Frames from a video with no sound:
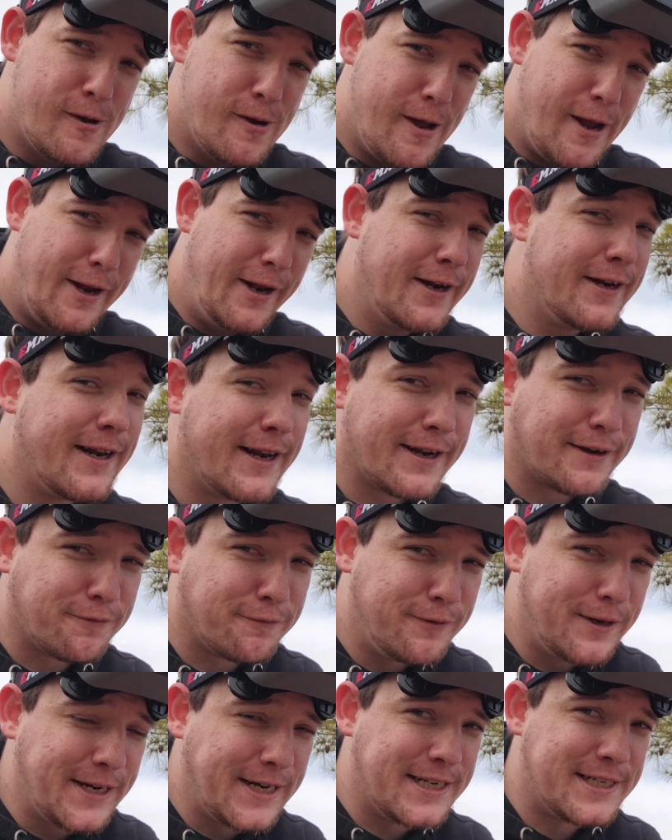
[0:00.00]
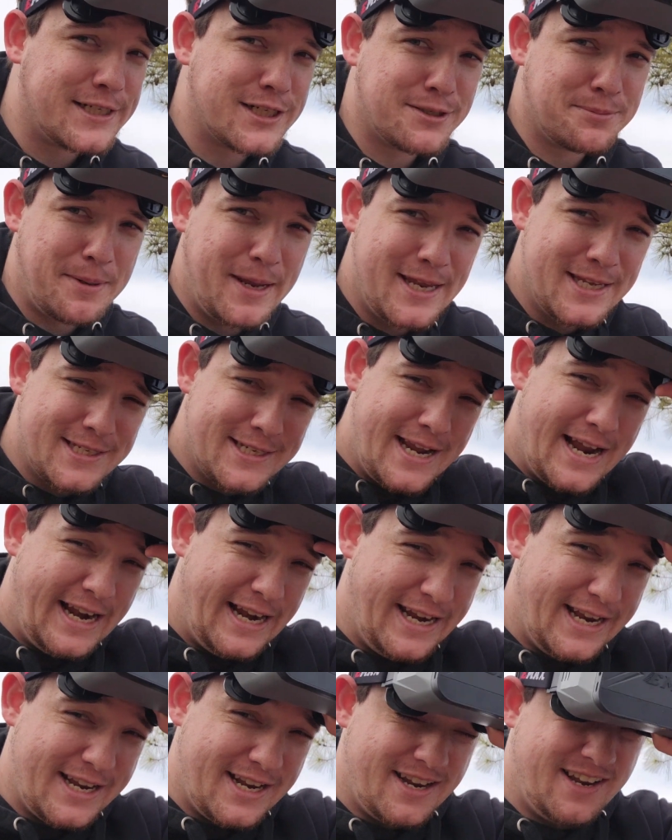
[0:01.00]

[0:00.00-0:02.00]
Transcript: You look like a freaking space alien.